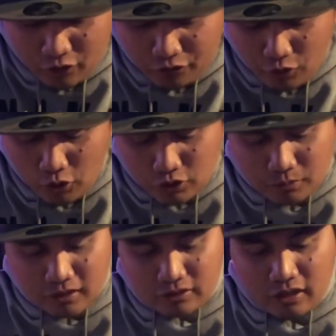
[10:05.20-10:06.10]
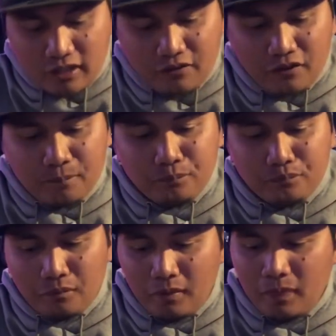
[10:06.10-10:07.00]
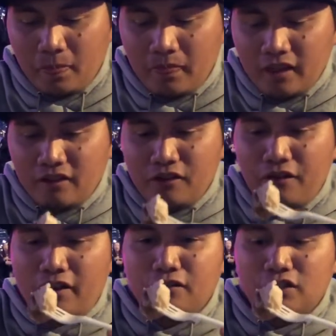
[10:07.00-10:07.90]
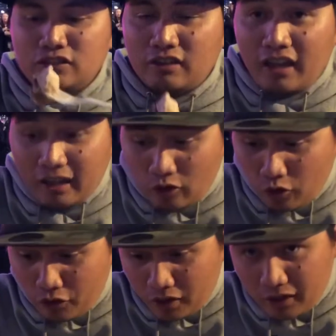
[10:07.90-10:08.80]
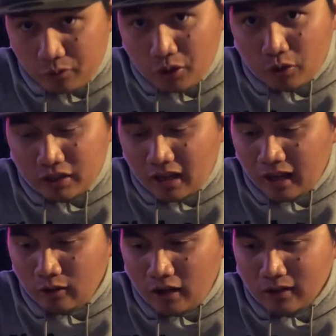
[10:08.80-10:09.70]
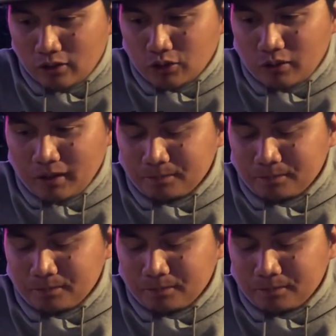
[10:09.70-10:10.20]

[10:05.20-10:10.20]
of course, I'm gonna try the very first try. And we ordered halo halo as well.